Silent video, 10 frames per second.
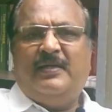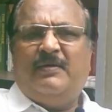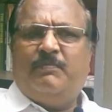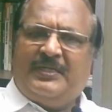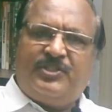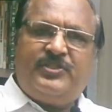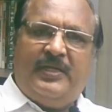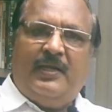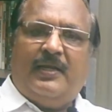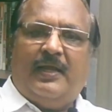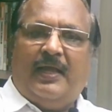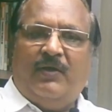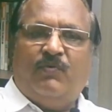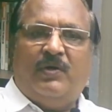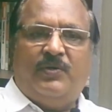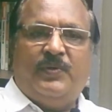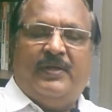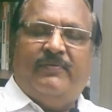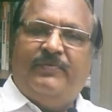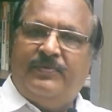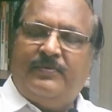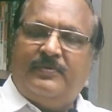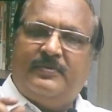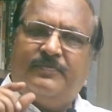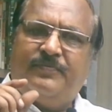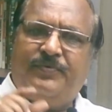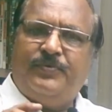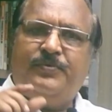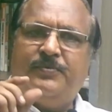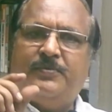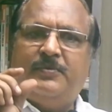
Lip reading: but still I want to give you few